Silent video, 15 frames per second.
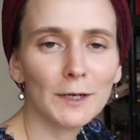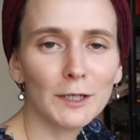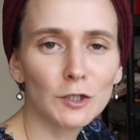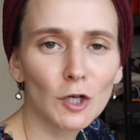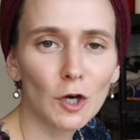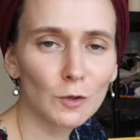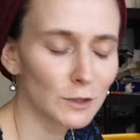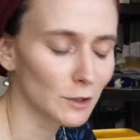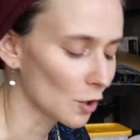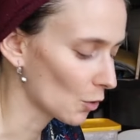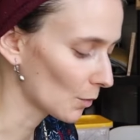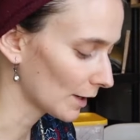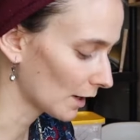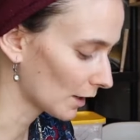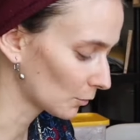many jokes
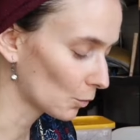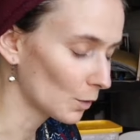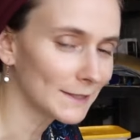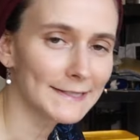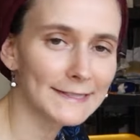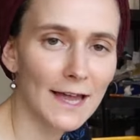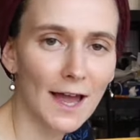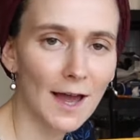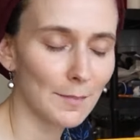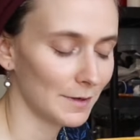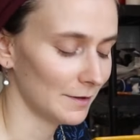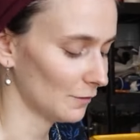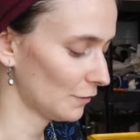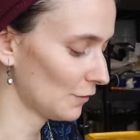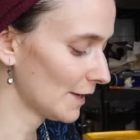going on WhatsApp
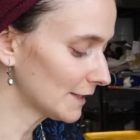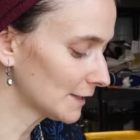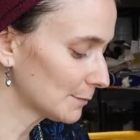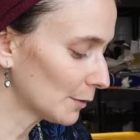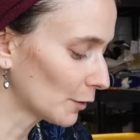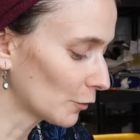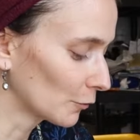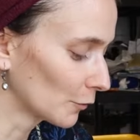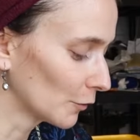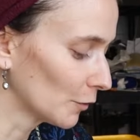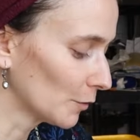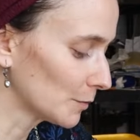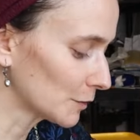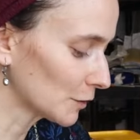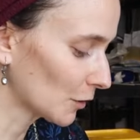and Facebook groups.